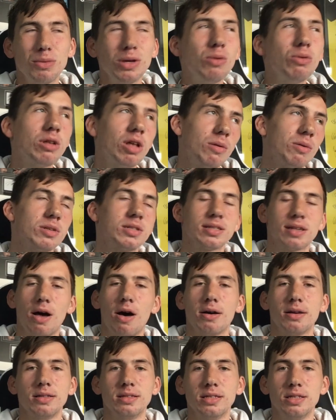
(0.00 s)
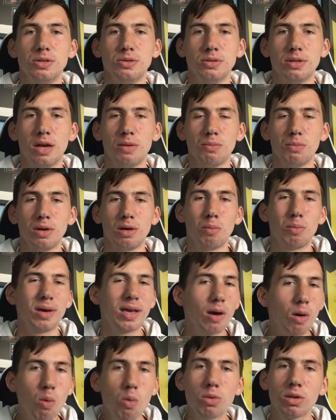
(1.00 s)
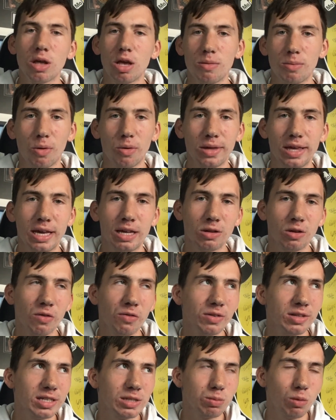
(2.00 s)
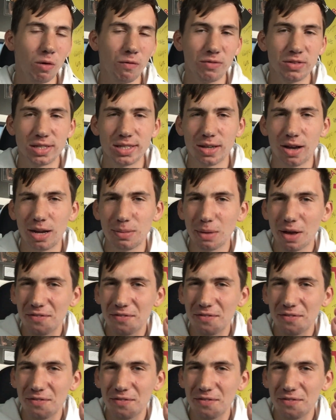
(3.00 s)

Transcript: we all know what Sarr can do, don't we? We all know what he can offer this Watford side.